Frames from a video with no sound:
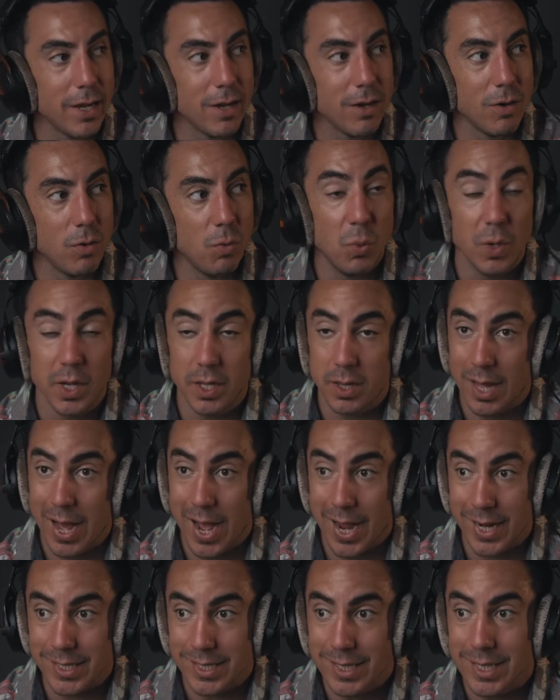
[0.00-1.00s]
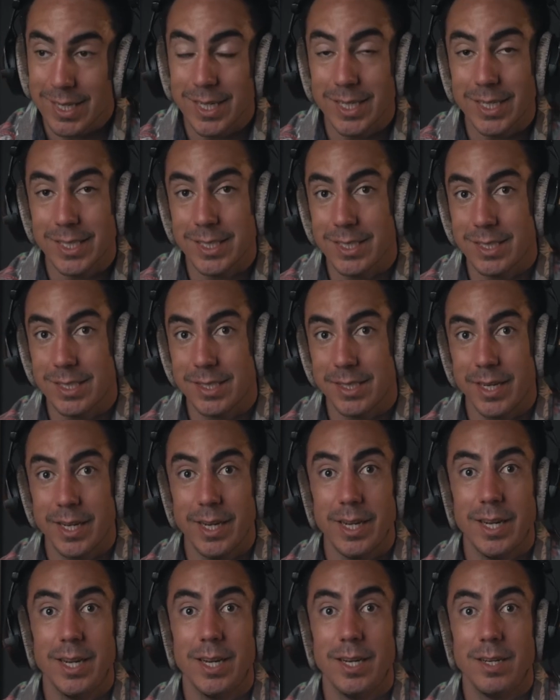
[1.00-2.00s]
with ideas
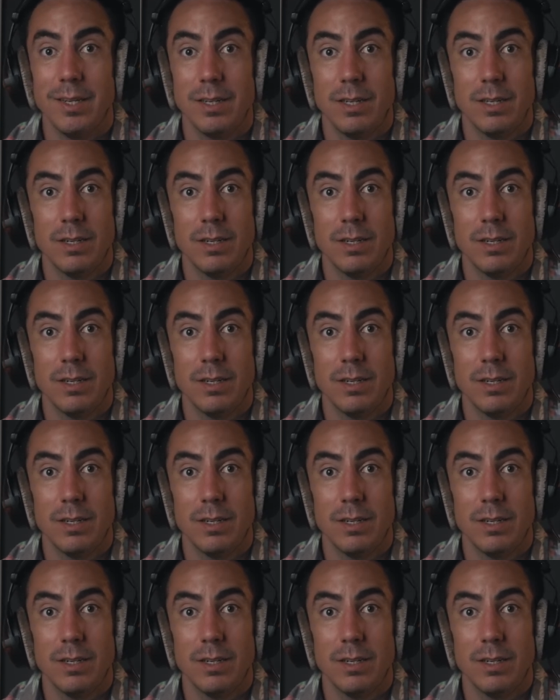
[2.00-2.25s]
and